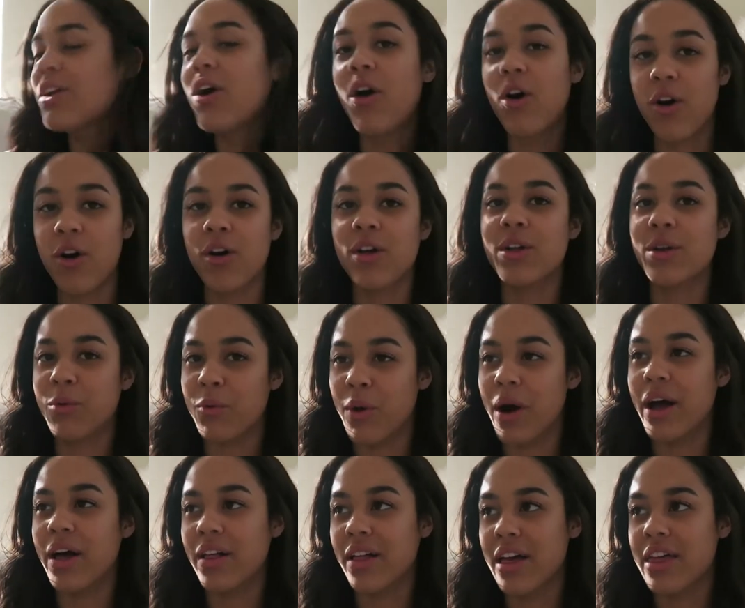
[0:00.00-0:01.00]
done a haul in a
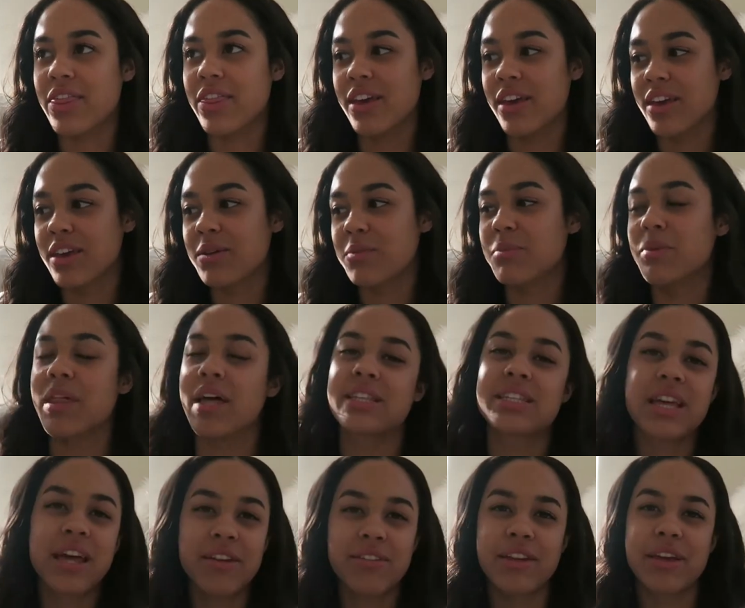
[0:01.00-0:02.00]
while, I think. But
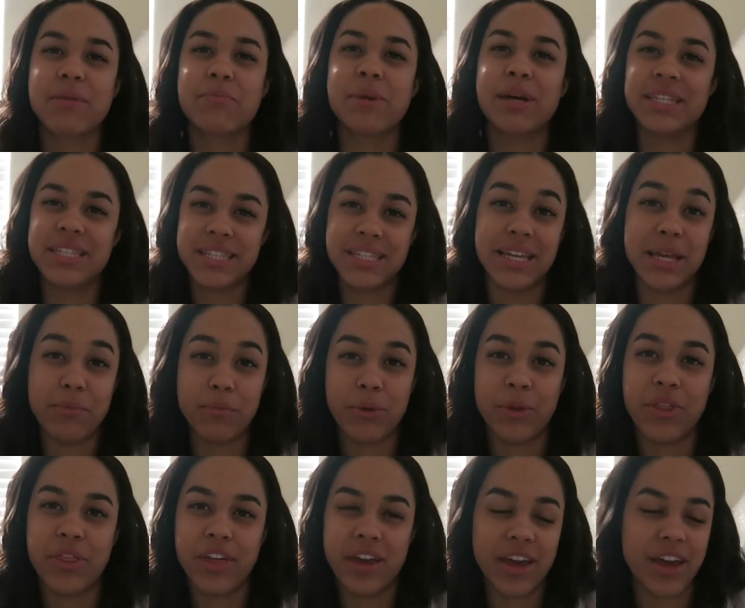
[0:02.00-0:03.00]
that's kind of like my
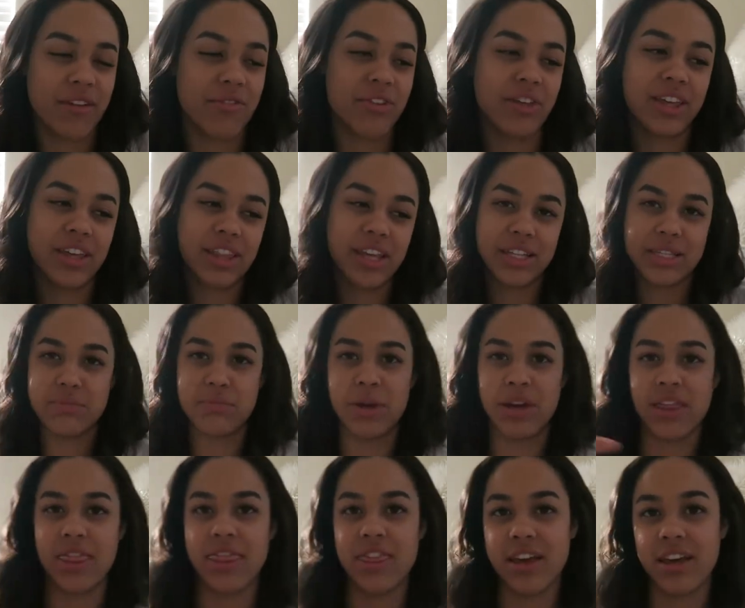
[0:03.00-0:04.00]
staple thing. I feel like that's my